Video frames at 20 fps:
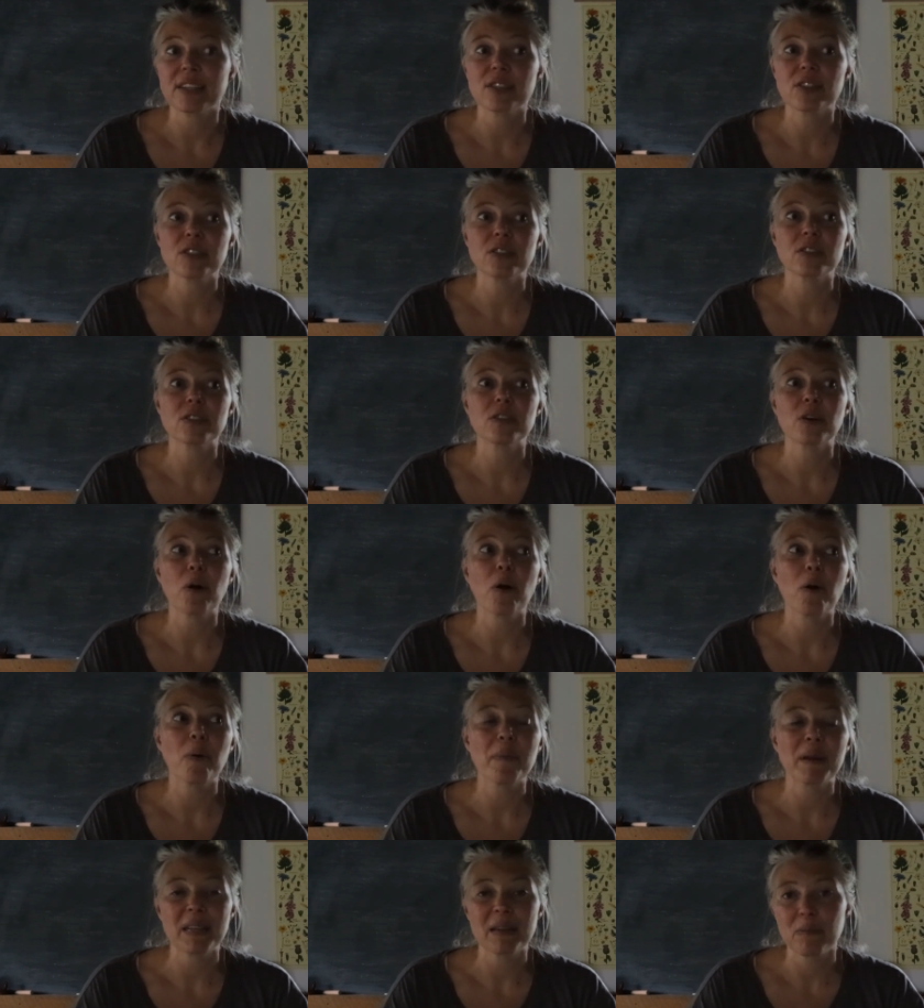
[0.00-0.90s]

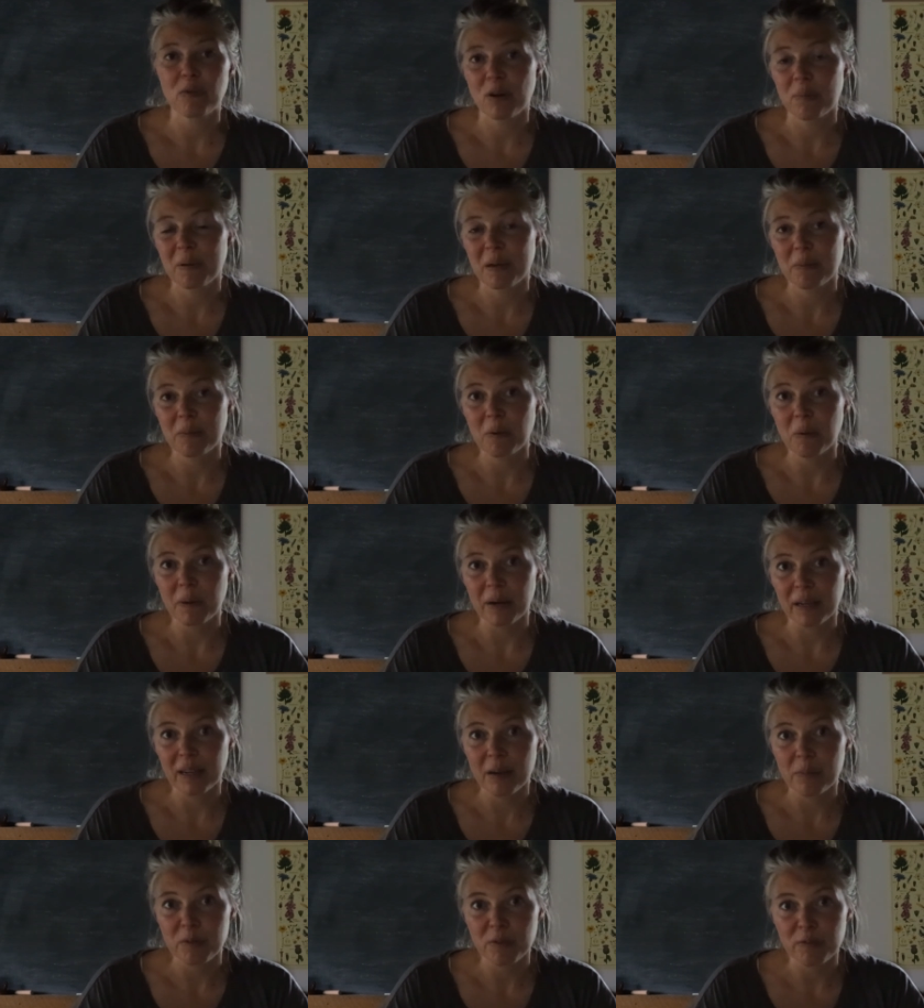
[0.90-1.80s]
So many more people want
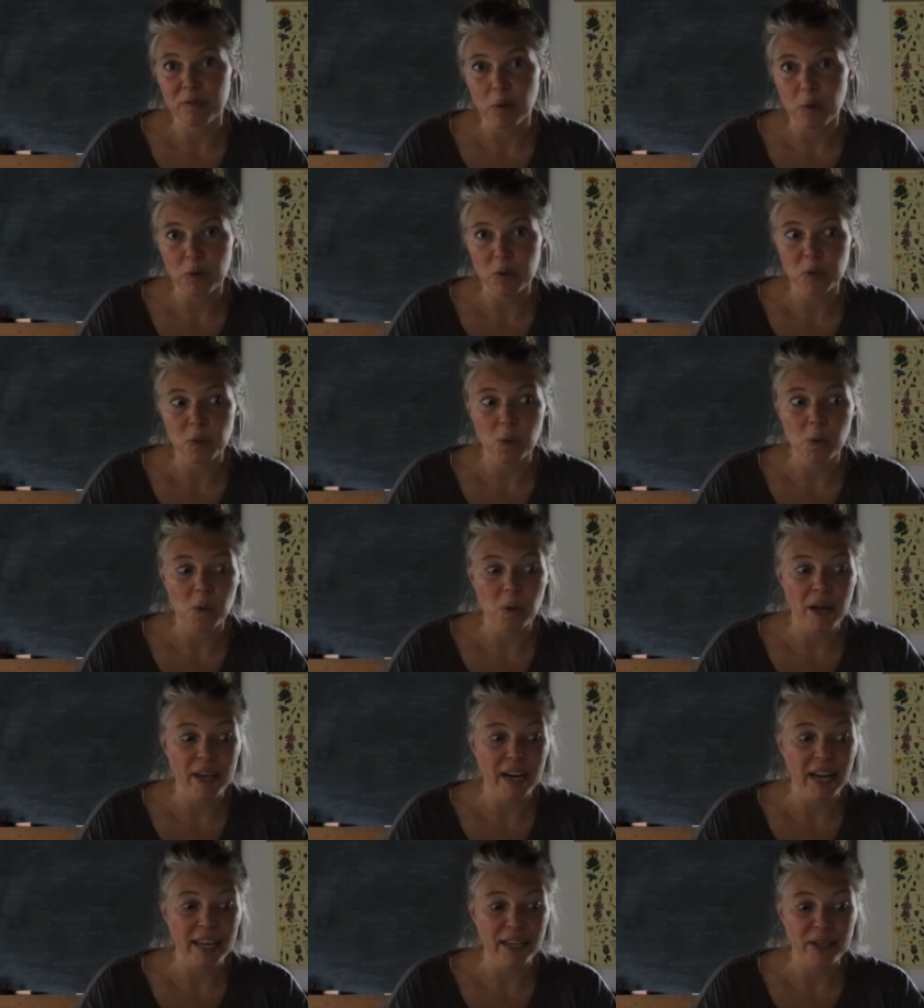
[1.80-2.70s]
to come to folk school,
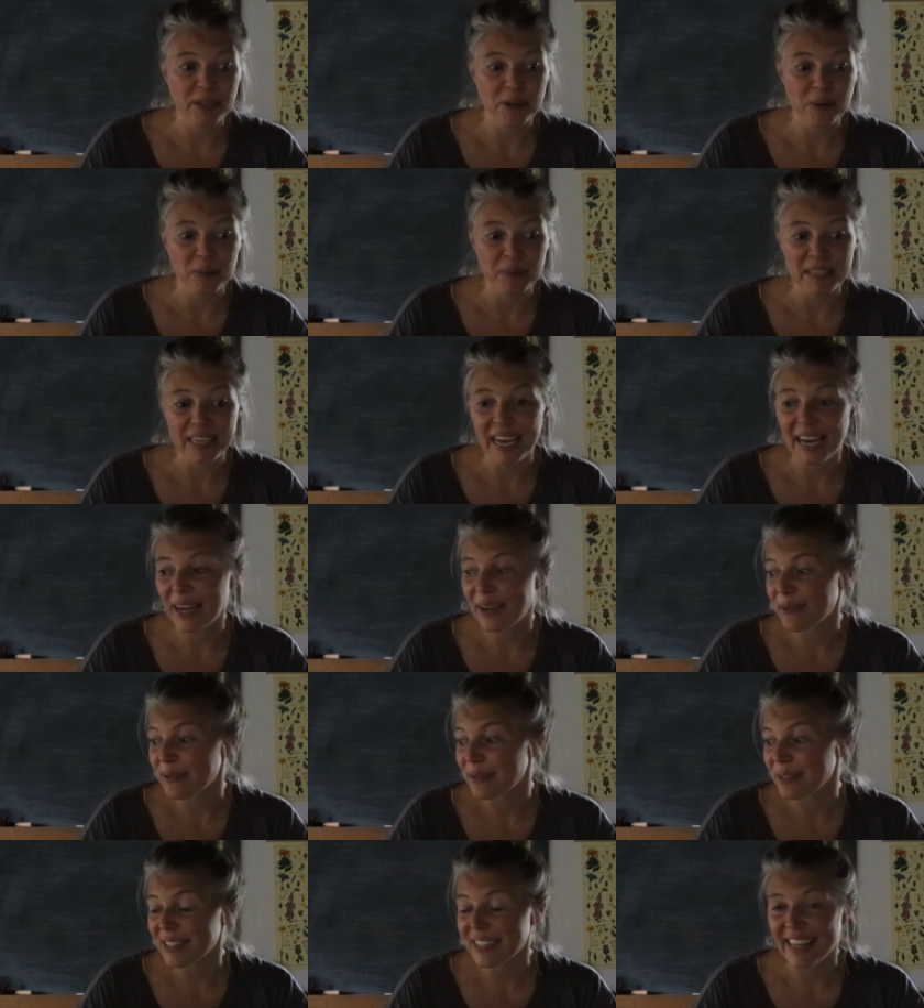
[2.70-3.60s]
and I can only
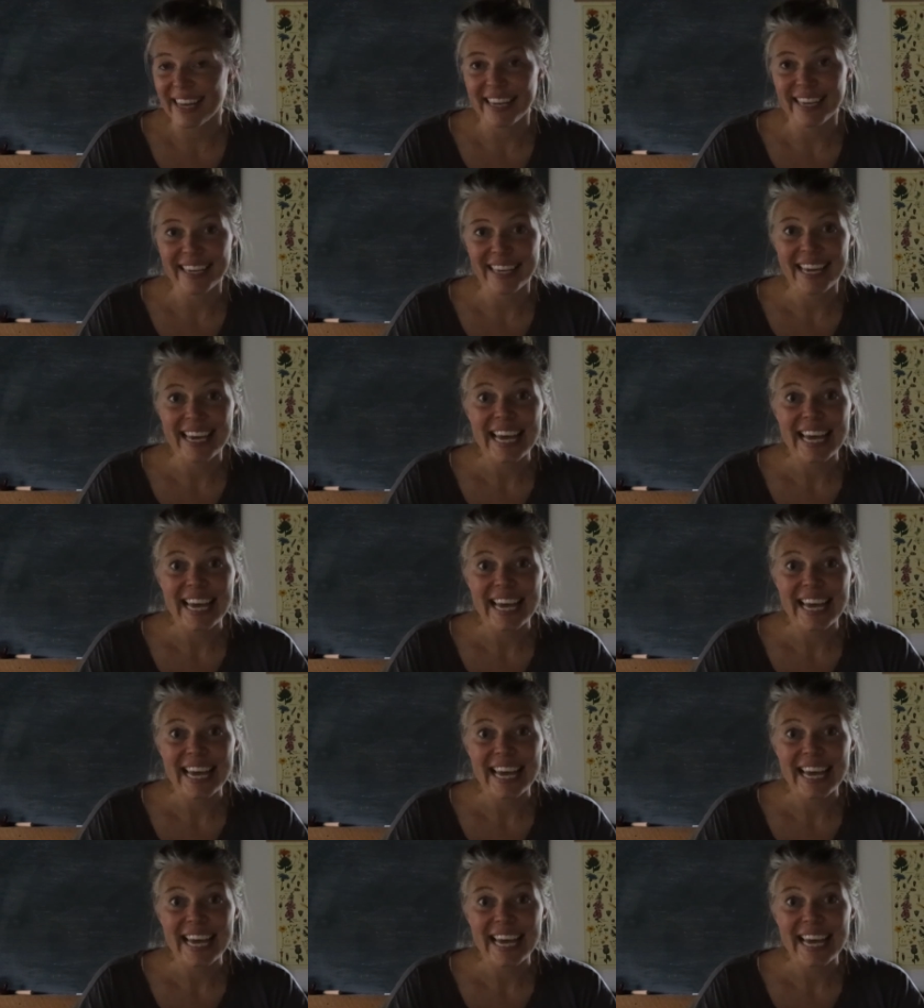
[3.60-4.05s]
house like